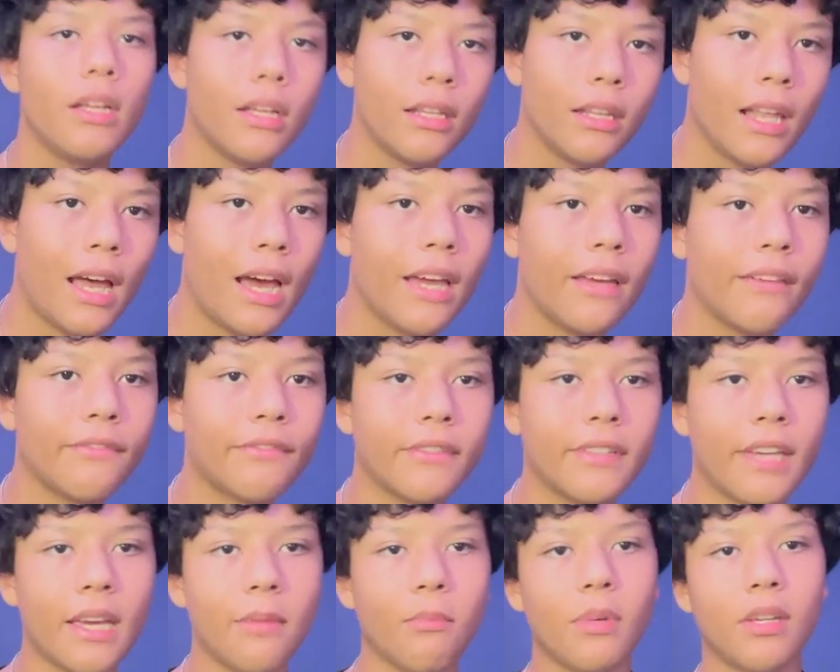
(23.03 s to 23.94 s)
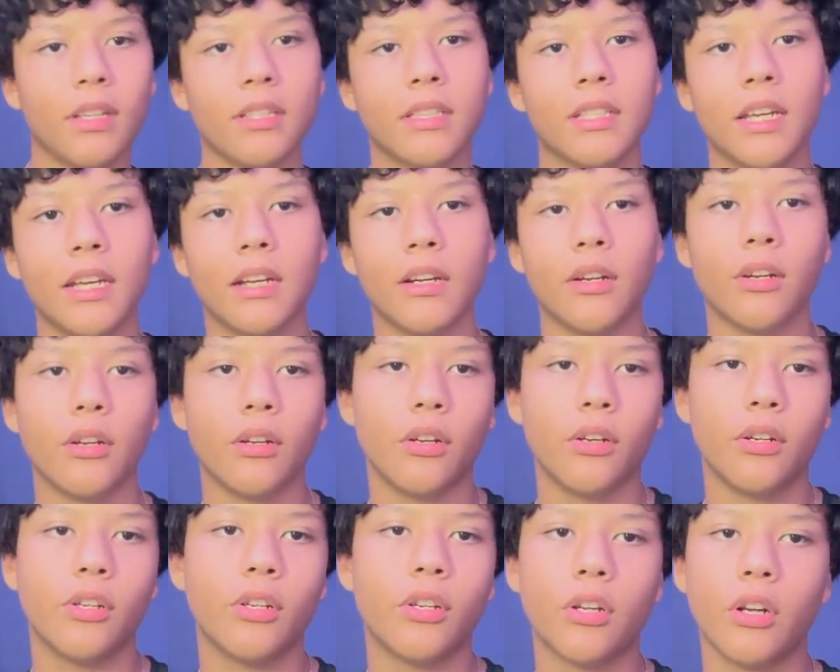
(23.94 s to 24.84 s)
Life gaming tech
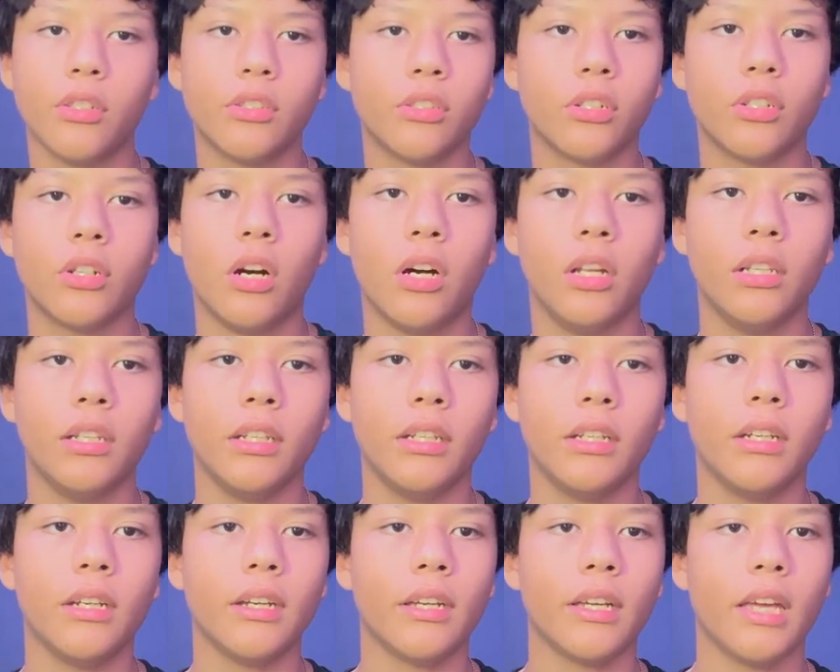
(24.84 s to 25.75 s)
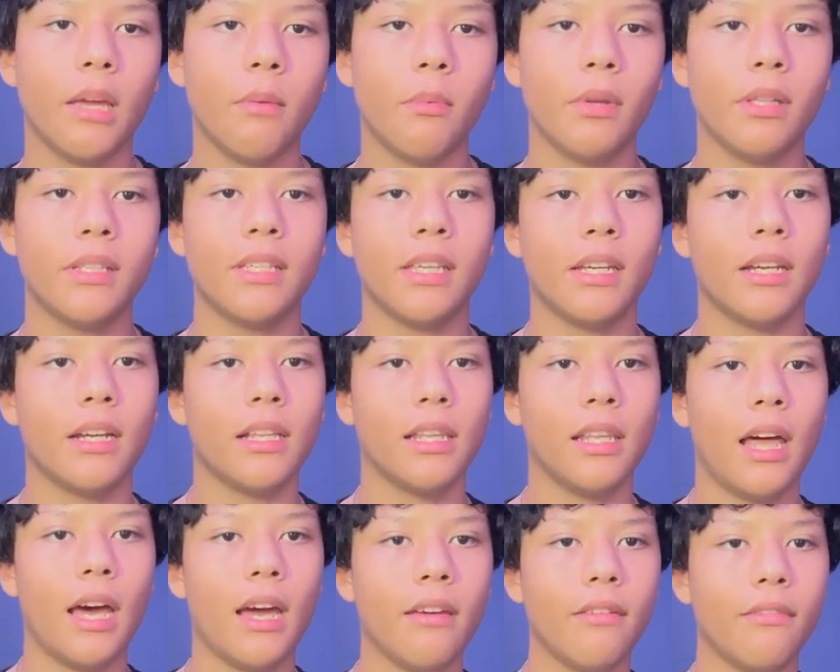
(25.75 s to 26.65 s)
or you could also call it gaming tech
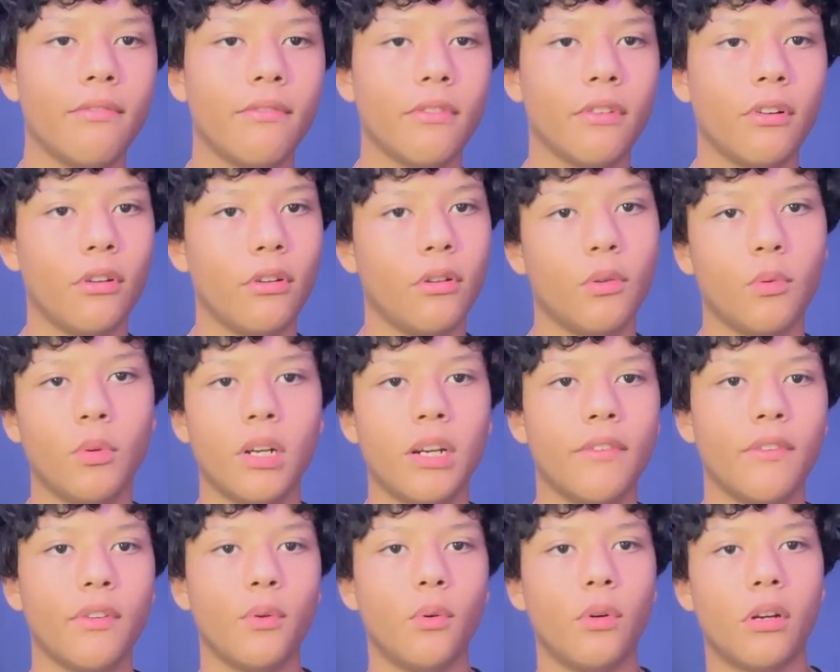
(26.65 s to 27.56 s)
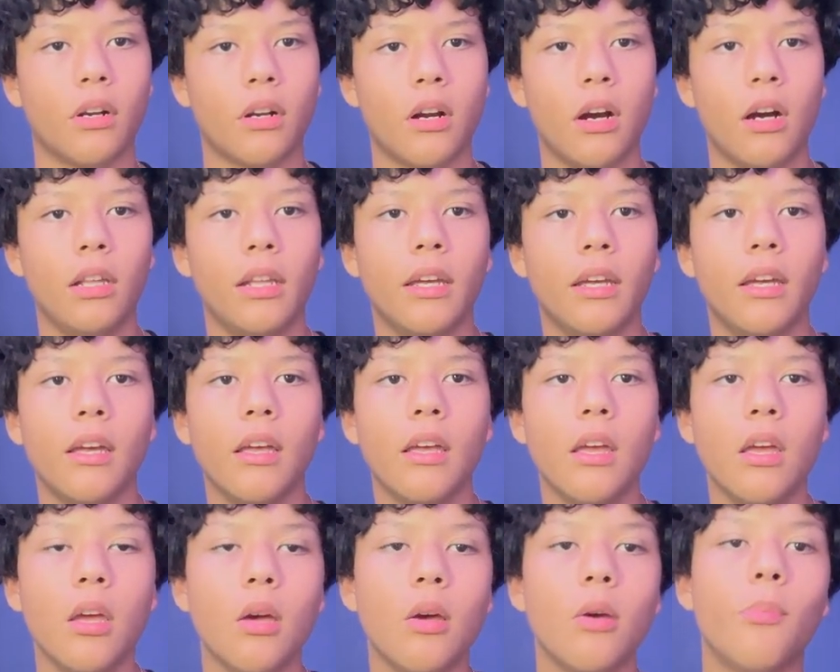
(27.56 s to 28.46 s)
life or whatever you want to call it
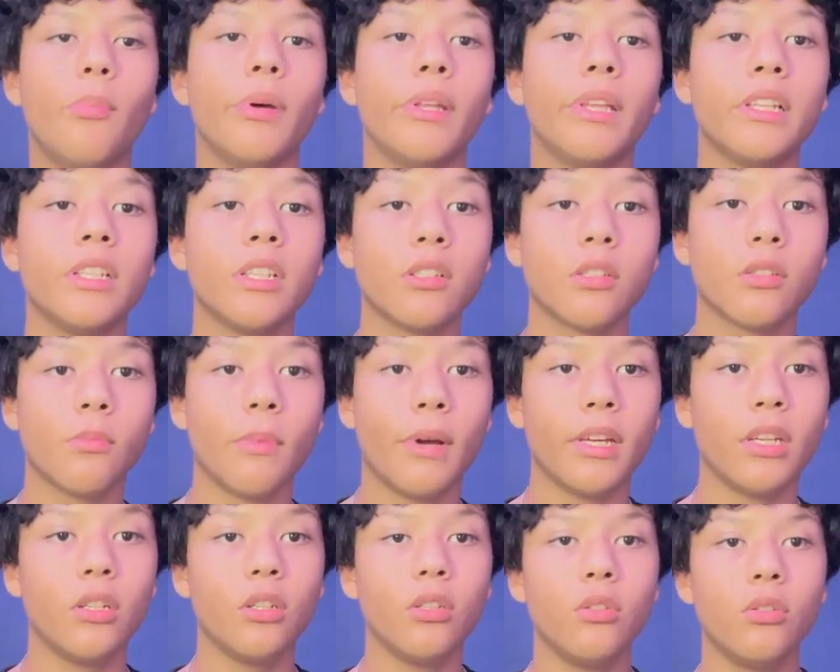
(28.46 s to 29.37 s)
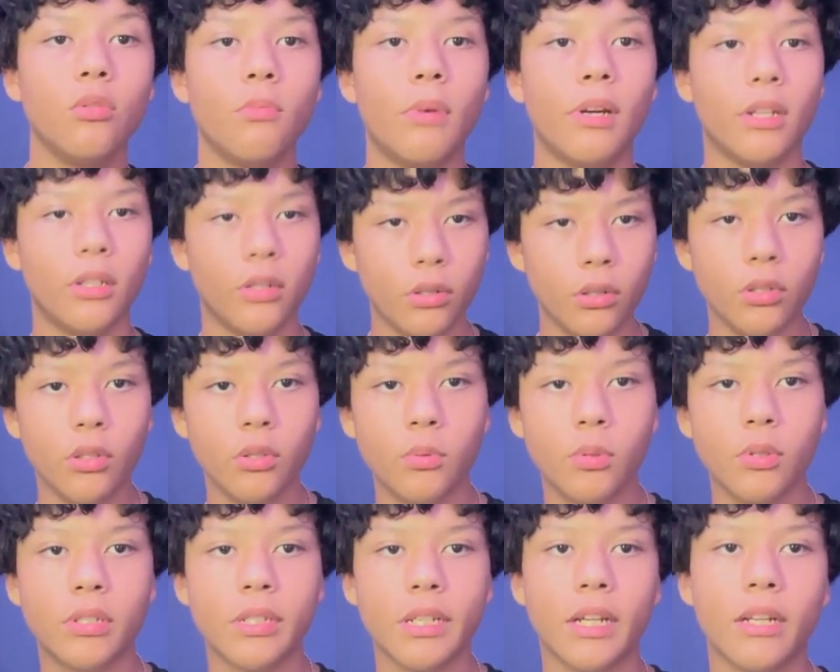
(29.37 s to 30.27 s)
but this is my my new
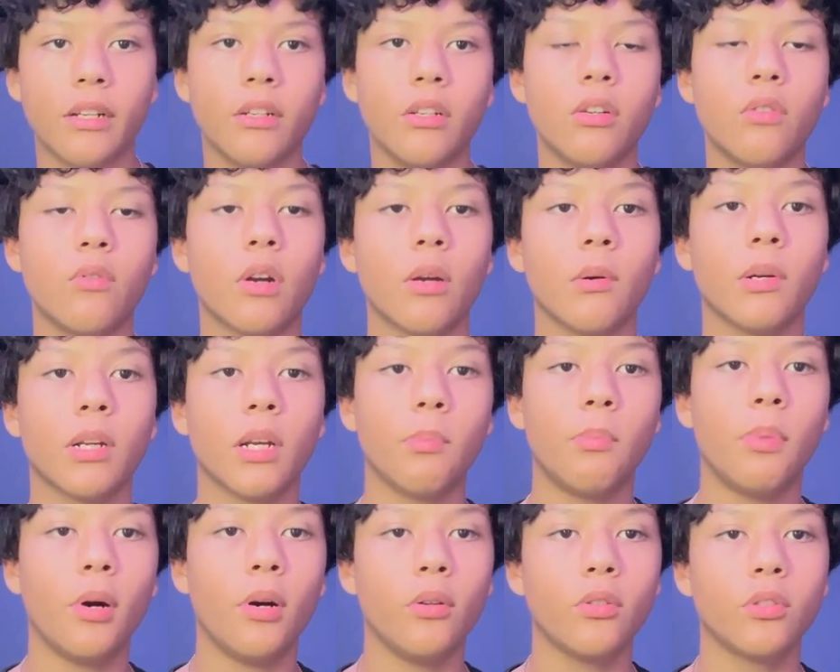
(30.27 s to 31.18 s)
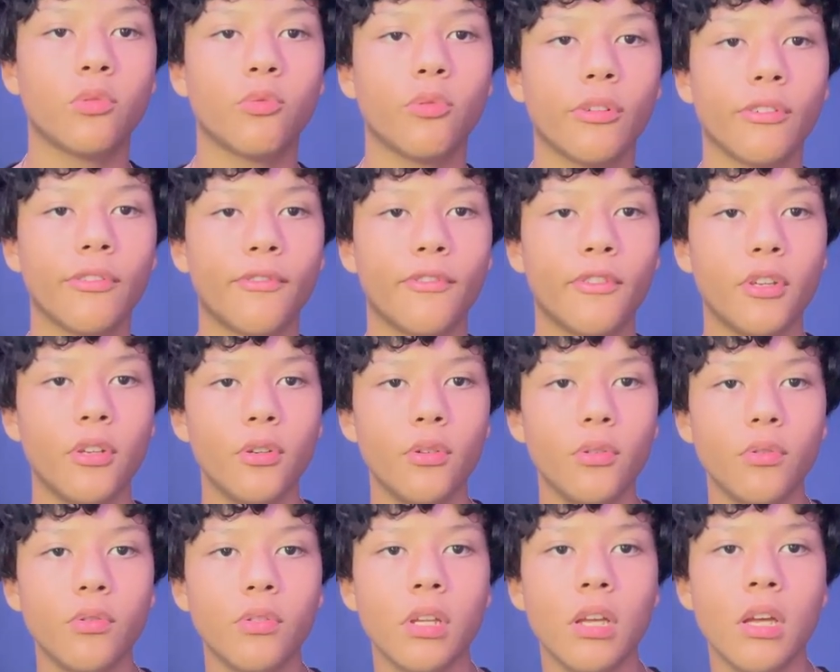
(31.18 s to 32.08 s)
youtube channel where i'm going to post
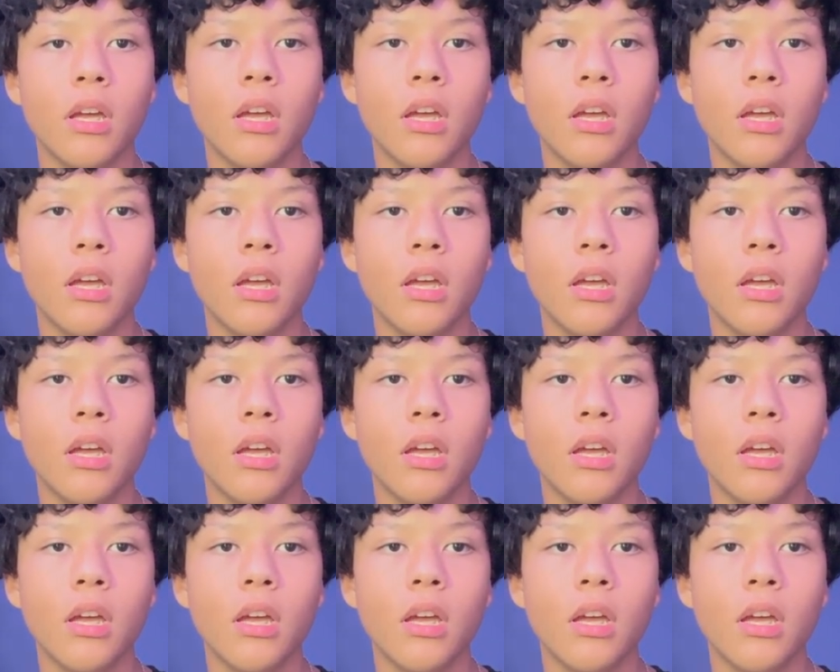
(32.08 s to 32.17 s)
reviews